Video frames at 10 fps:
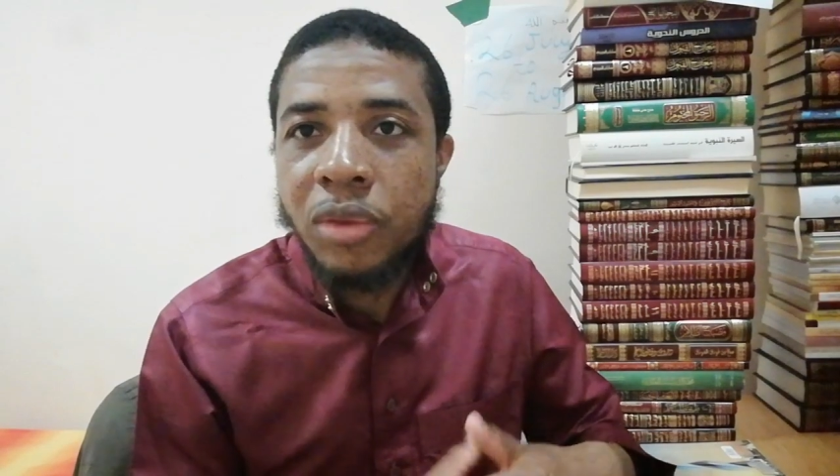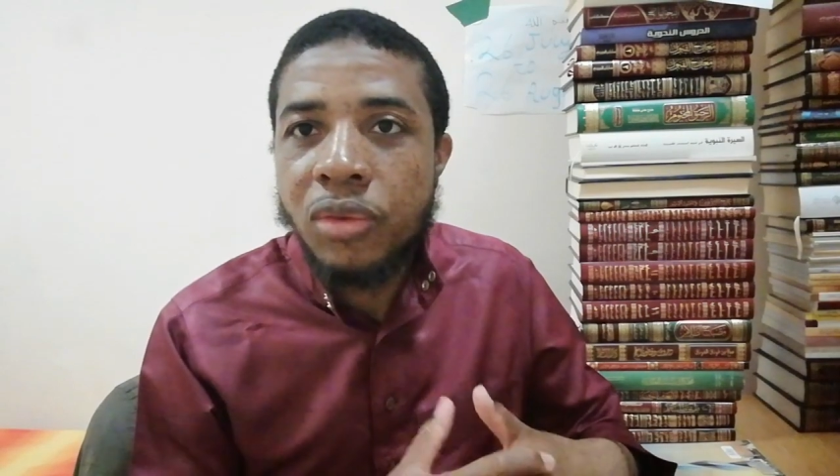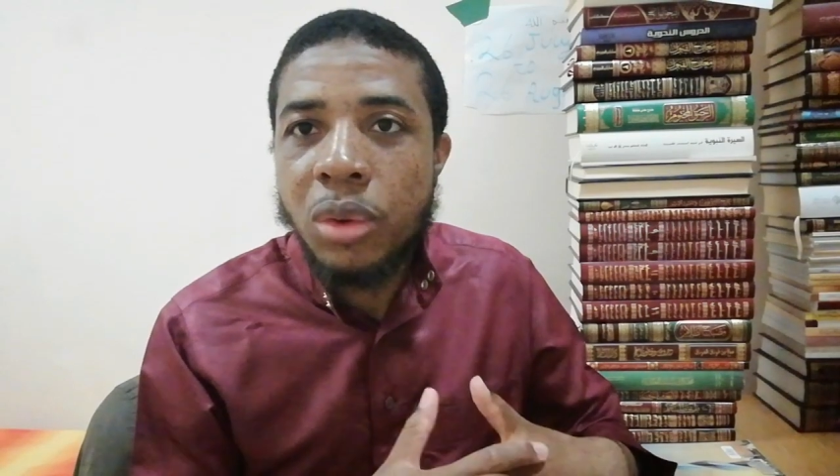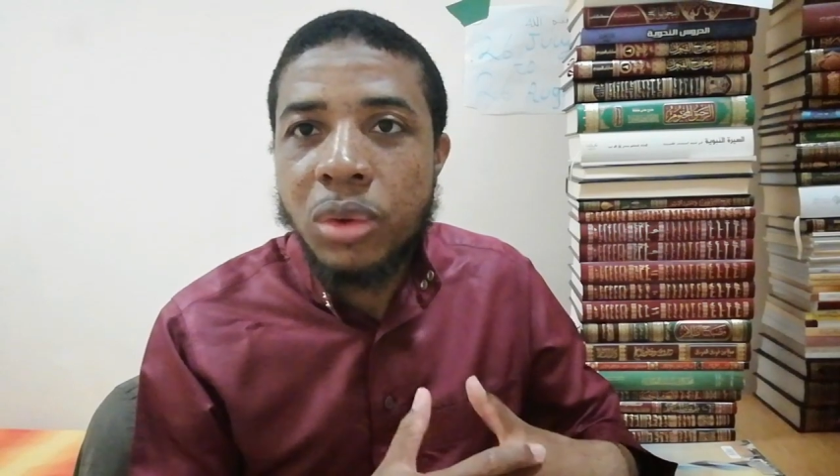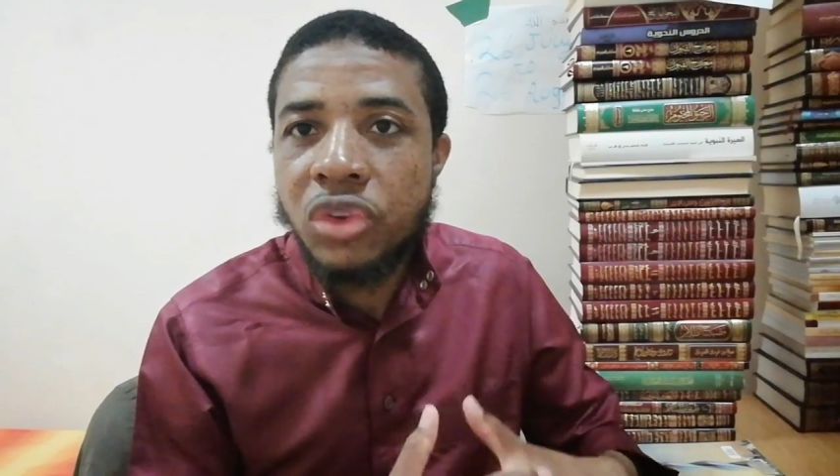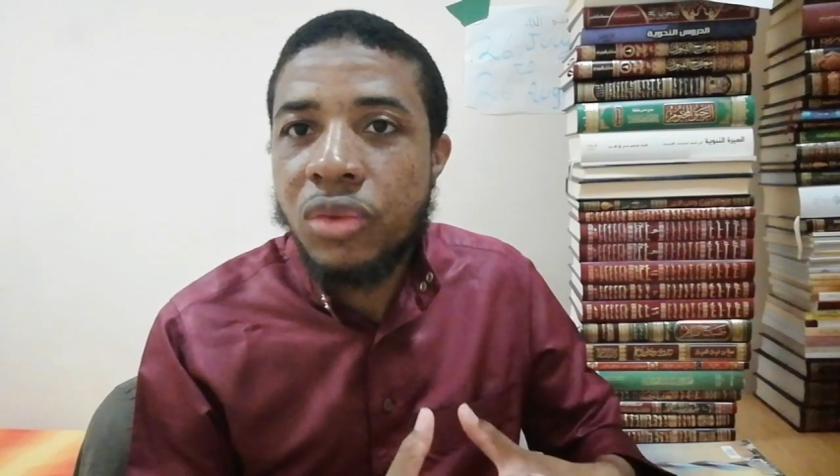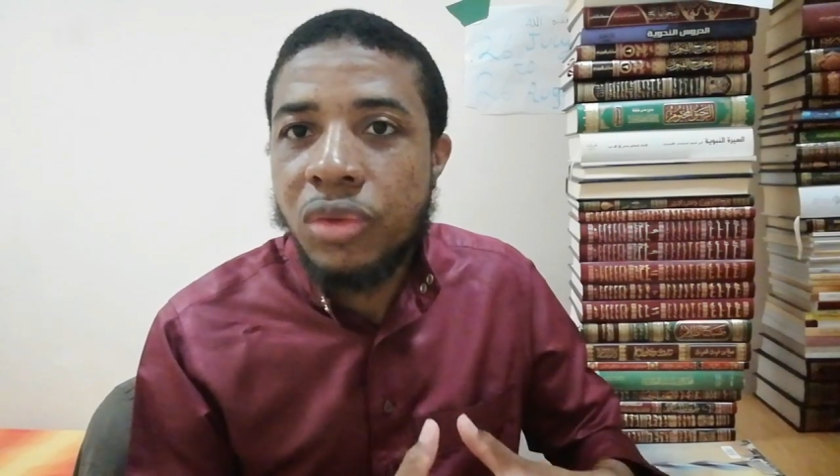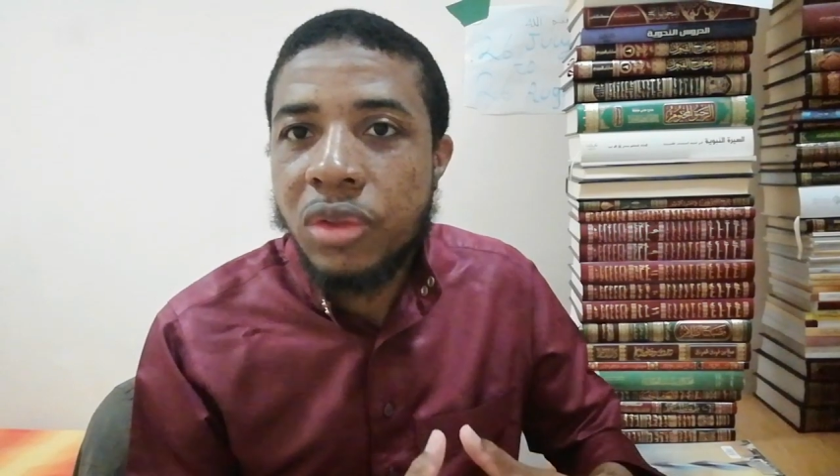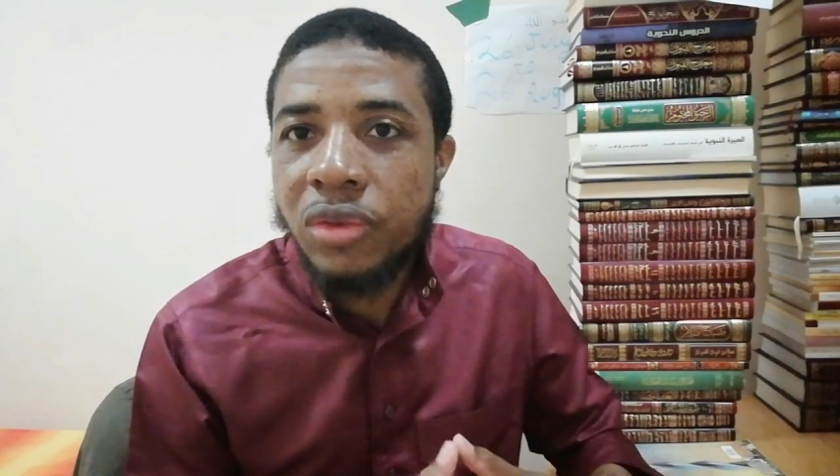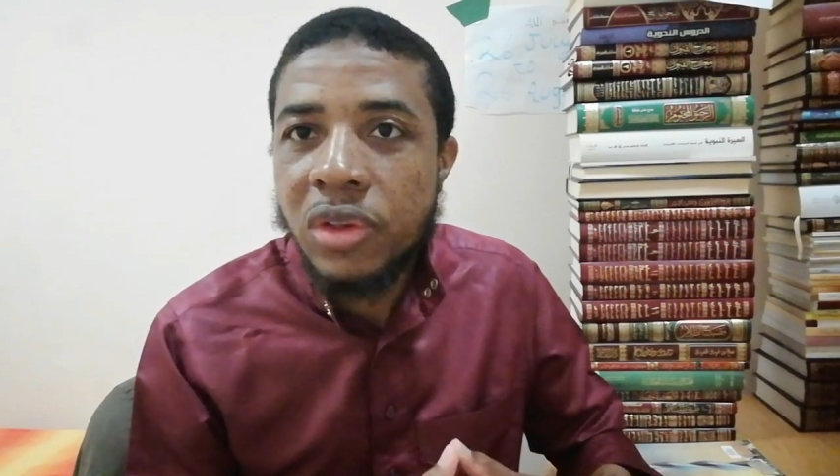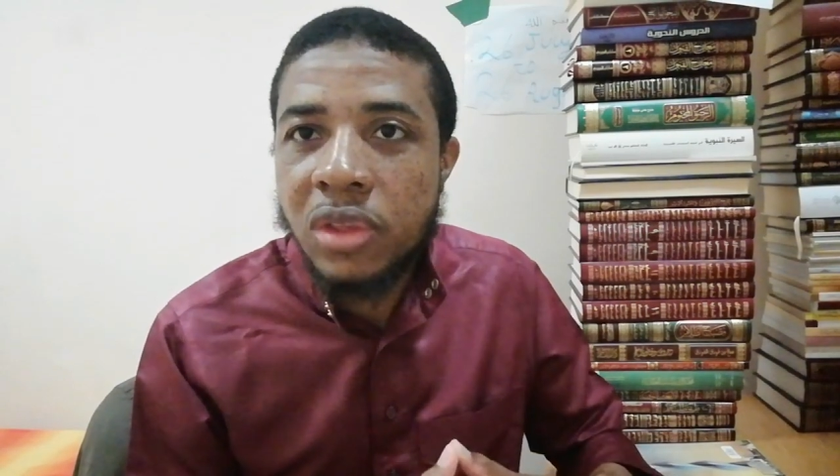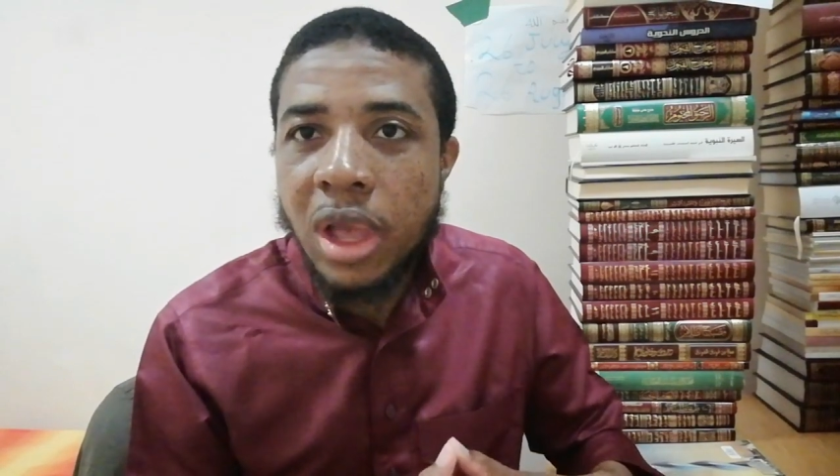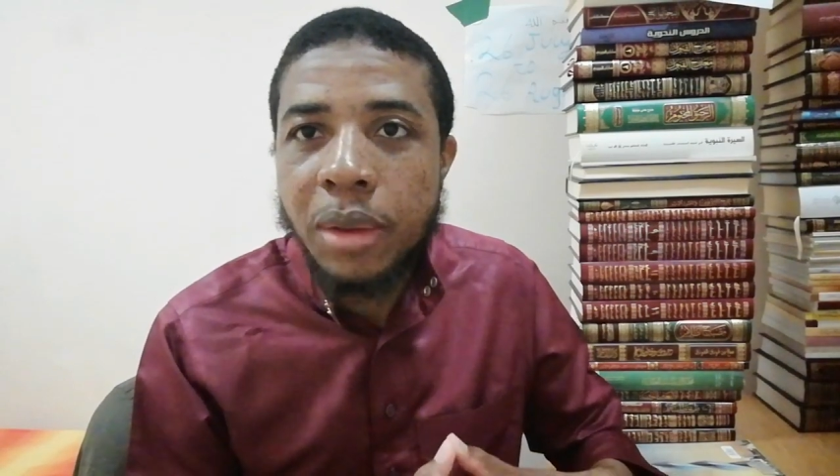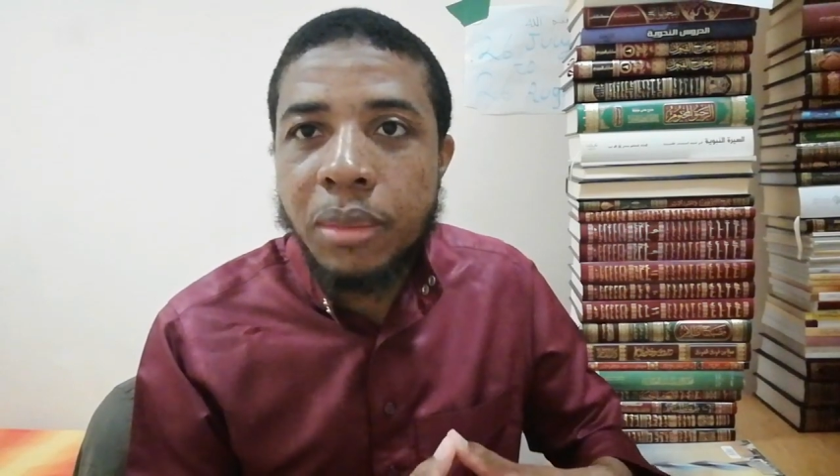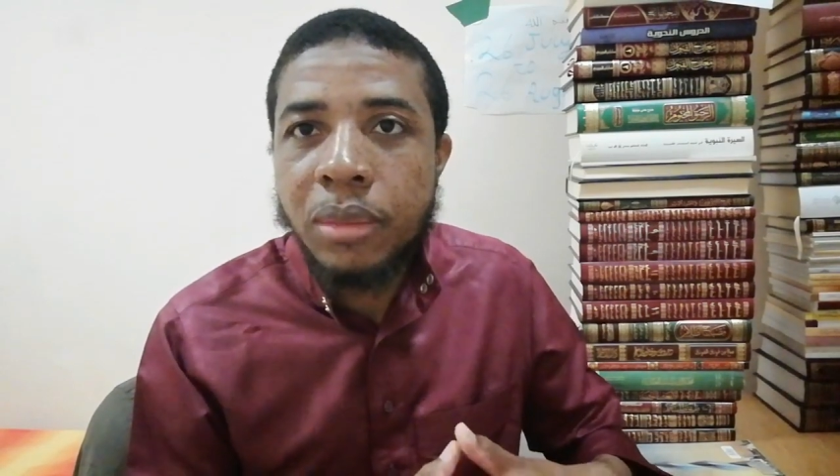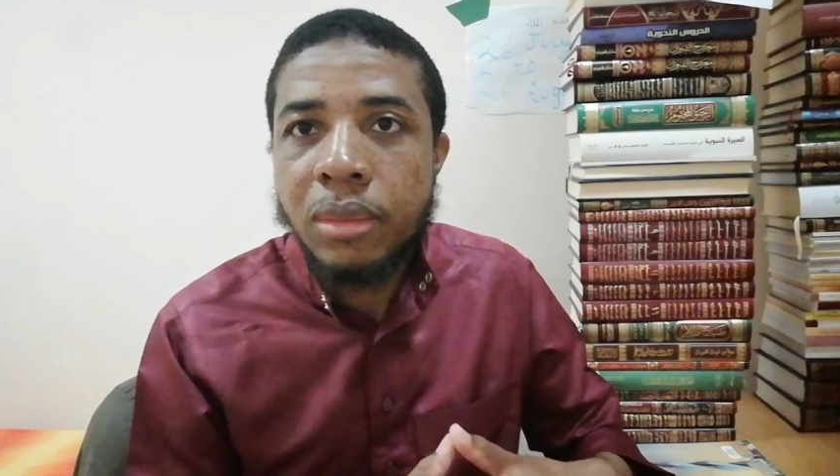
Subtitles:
if you're watching for the first time,